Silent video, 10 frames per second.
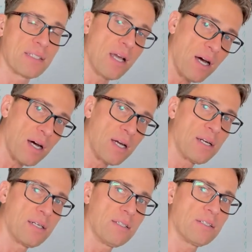There
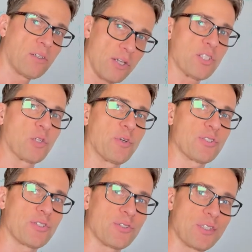are
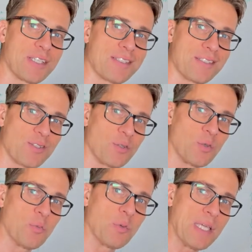consequences to this.
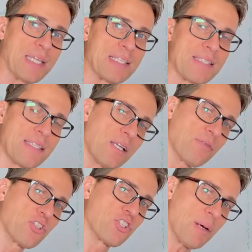So instead
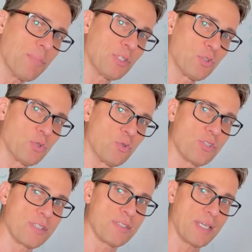of jumping to
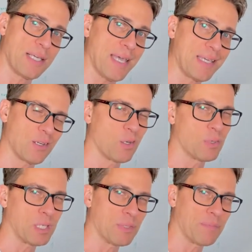just saying, hey, you know
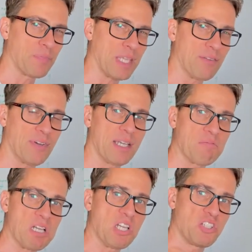what I mean, if
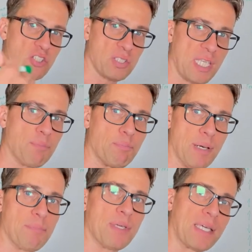I just keep
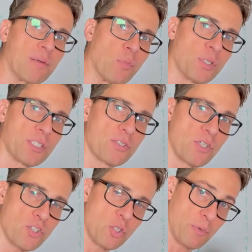pumping in more
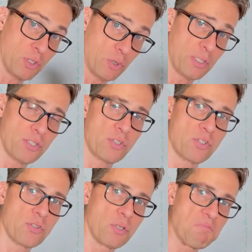testosterone, more total
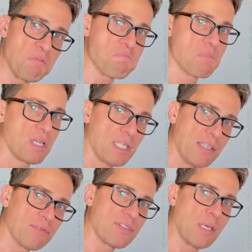testosterone,
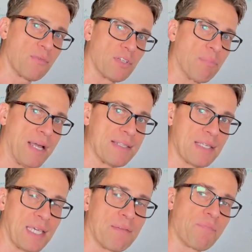even if some of it binds
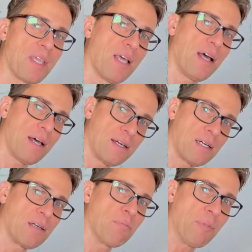again,
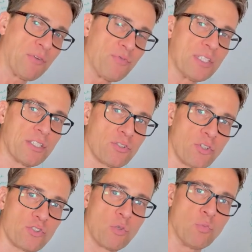uh, my free
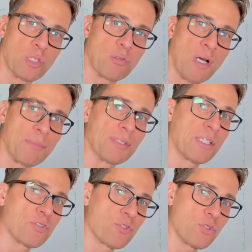testosterone will go up. And
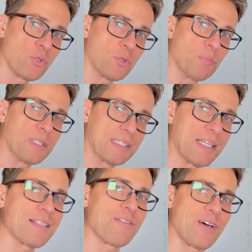that's true, but it
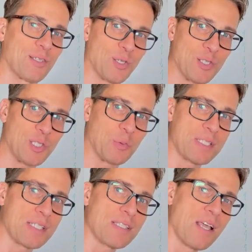does have other
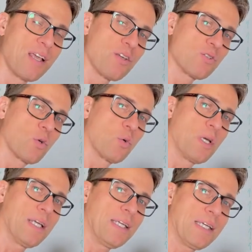consequences.
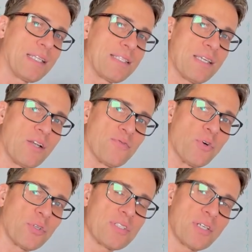So instead of
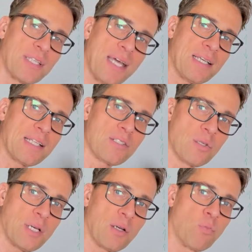focusing on that, let's
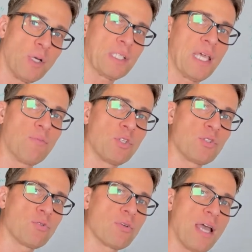look at what can we
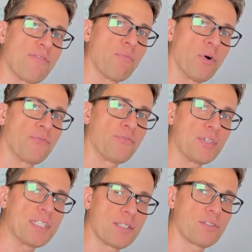do to have more
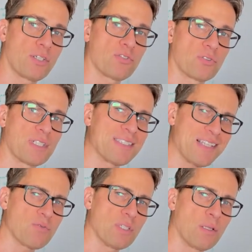free testosterone, because
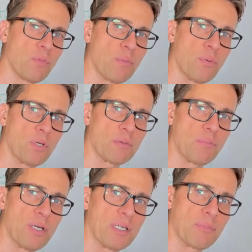that's really the more important
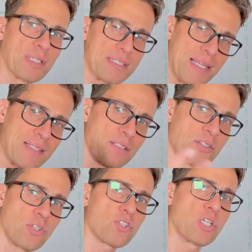part, because that's the
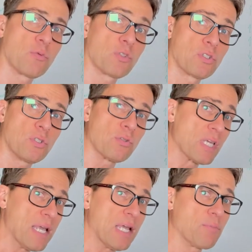testosterone that we can use,
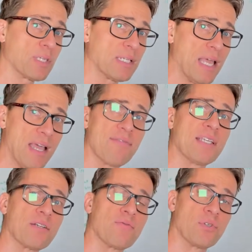and we can
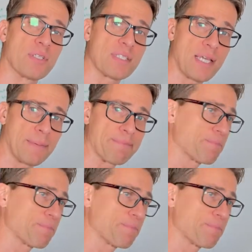heavily influence that.